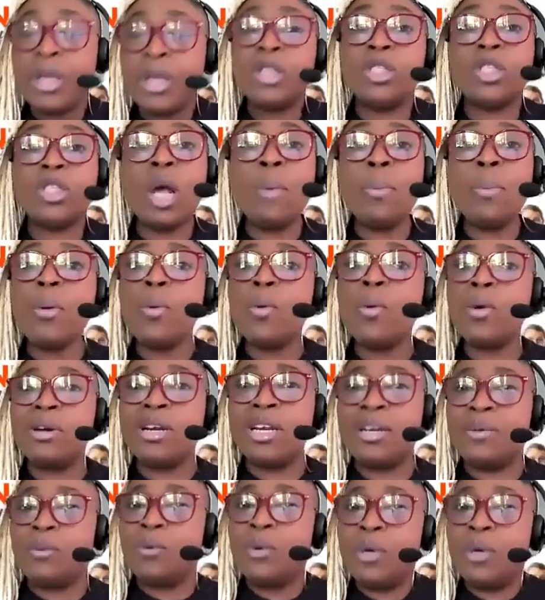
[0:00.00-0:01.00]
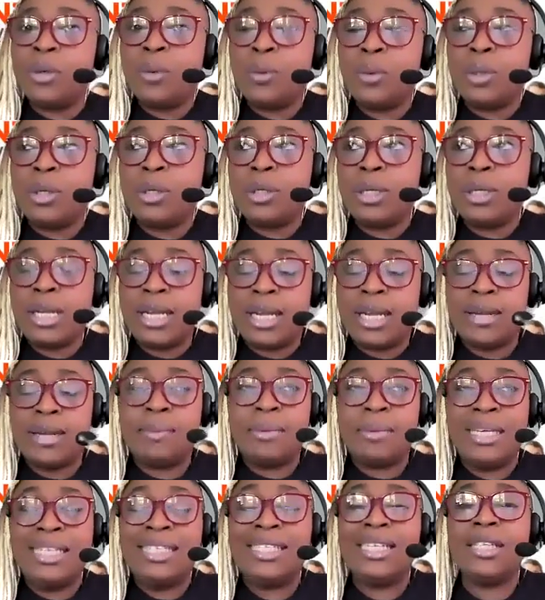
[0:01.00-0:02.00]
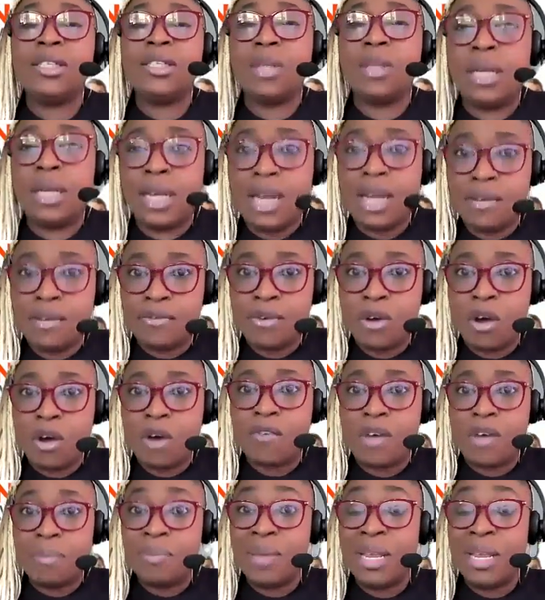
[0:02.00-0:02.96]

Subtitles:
Some people will insist on level cover,